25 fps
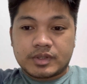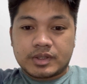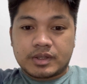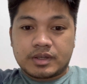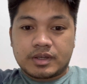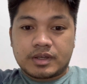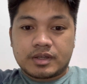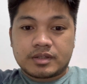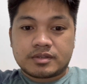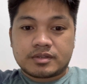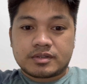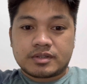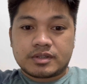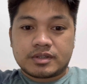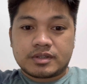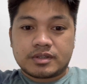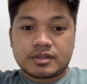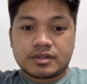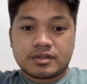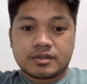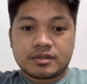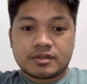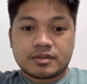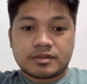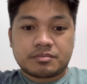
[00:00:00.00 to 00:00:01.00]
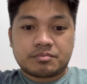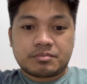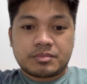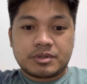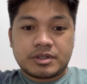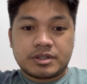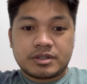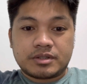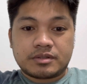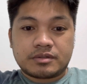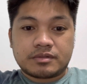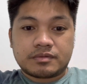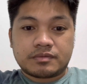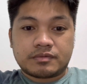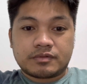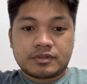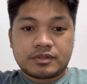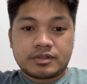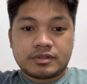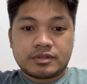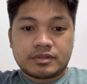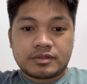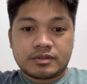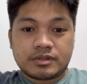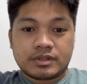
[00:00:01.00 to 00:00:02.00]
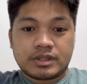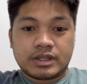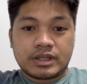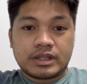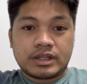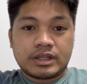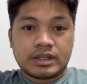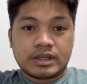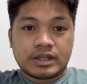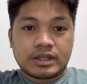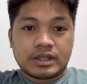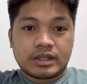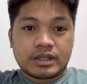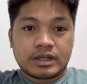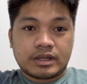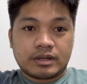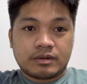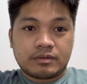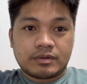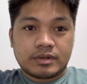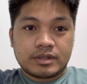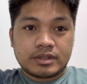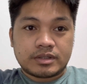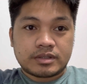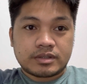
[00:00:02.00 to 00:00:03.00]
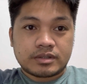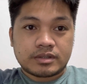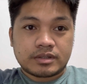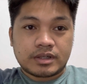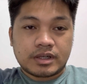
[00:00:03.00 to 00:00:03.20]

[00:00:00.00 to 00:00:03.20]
extra space for your daily allowance.